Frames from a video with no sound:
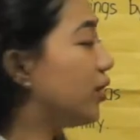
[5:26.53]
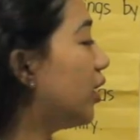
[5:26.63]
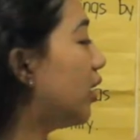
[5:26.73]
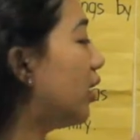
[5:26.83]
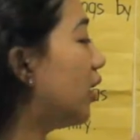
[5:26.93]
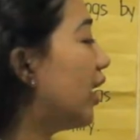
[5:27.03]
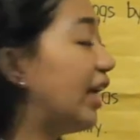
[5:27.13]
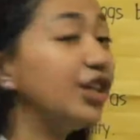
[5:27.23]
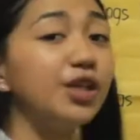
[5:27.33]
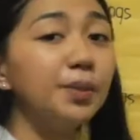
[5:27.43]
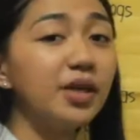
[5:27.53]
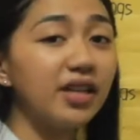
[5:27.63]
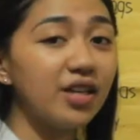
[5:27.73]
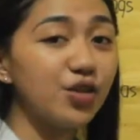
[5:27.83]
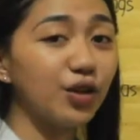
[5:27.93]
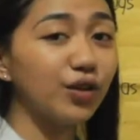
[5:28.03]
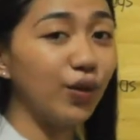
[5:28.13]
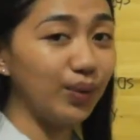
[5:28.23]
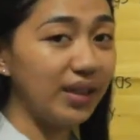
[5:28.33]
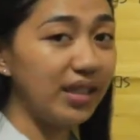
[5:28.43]
the interpretation
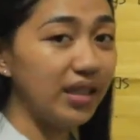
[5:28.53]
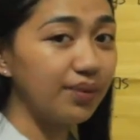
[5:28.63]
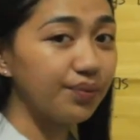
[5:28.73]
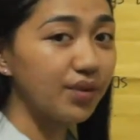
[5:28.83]
only.